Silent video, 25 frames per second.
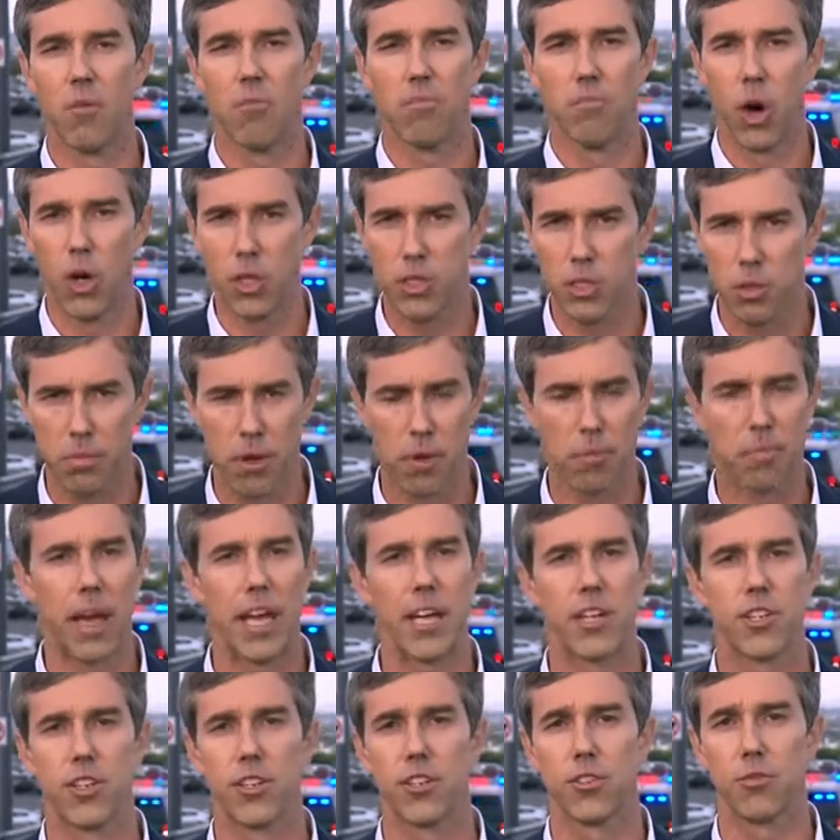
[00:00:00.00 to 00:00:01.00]
multiple
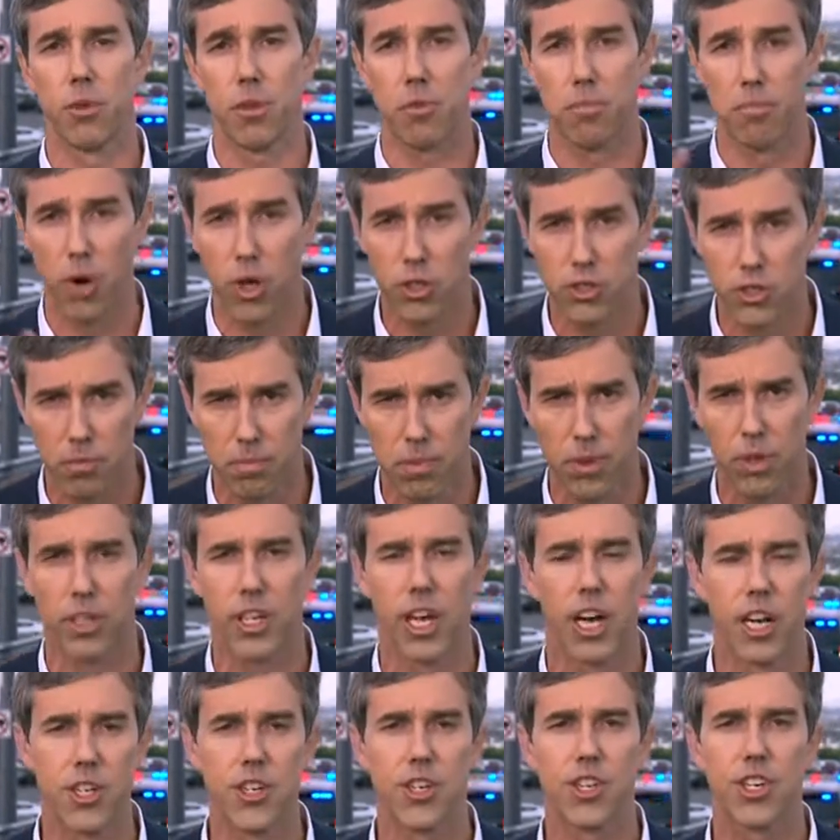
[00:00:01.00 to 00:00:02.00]
patients with multiple
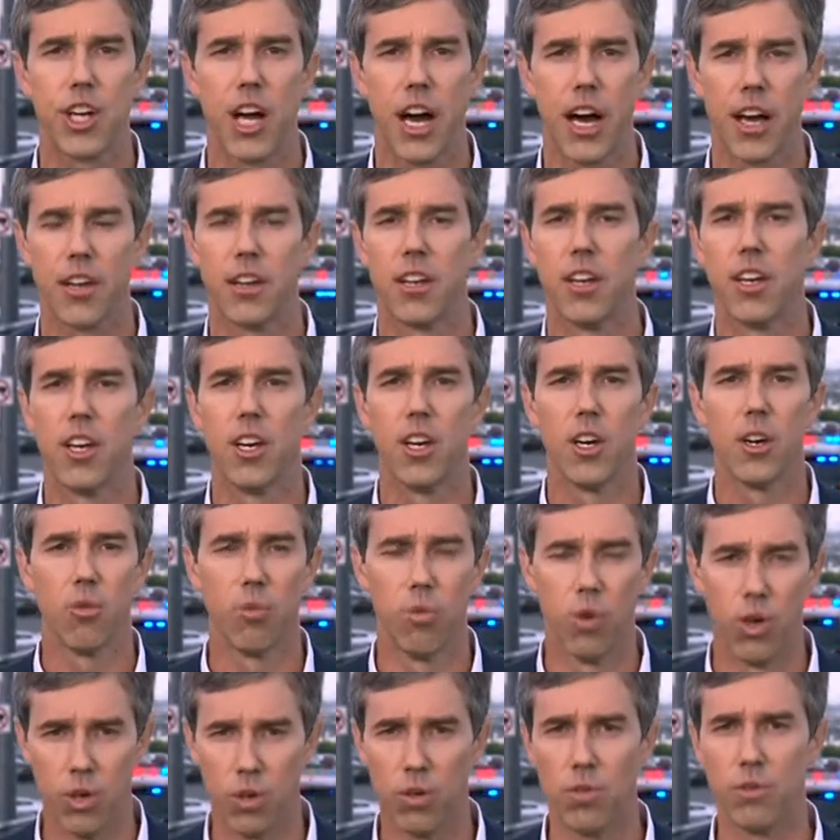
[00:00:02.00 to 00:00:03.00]
gunshot
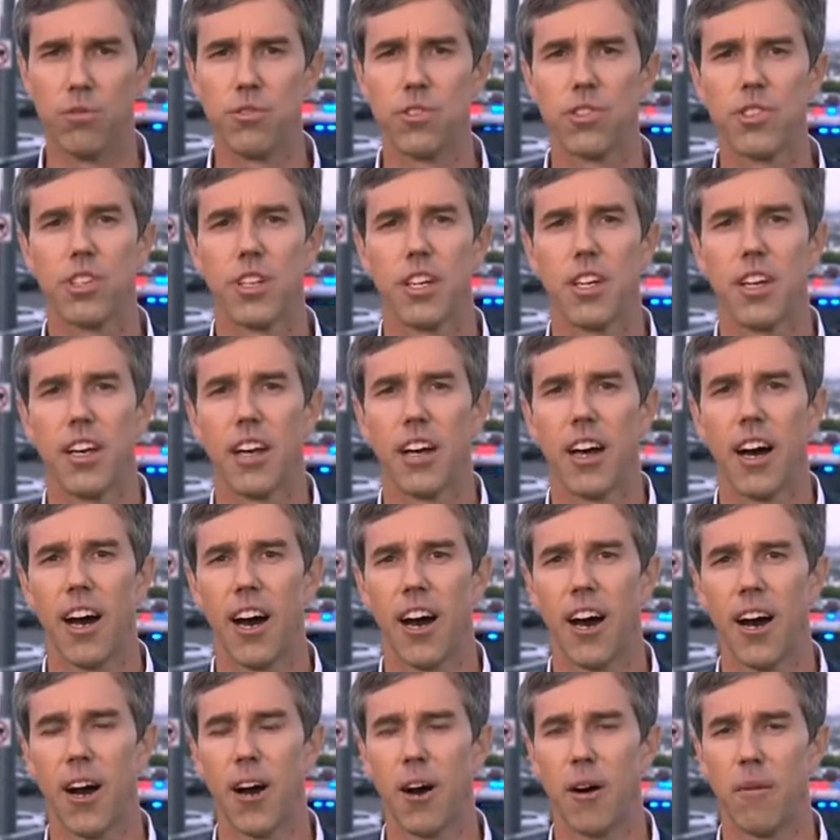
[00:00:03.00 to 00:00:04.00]
wounds,
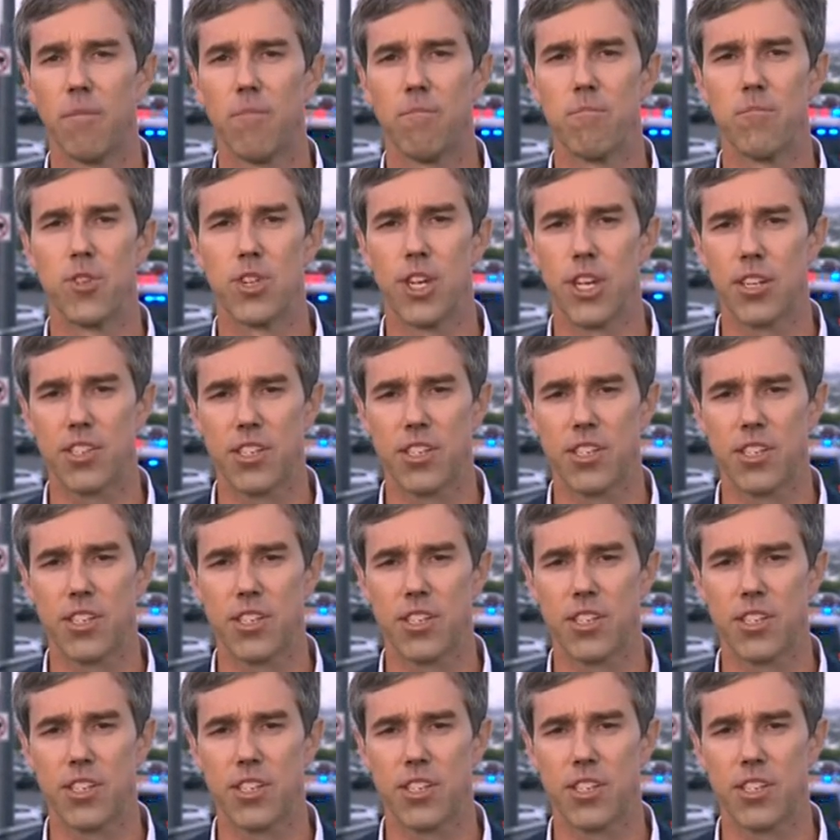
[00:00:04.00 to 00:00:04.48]
really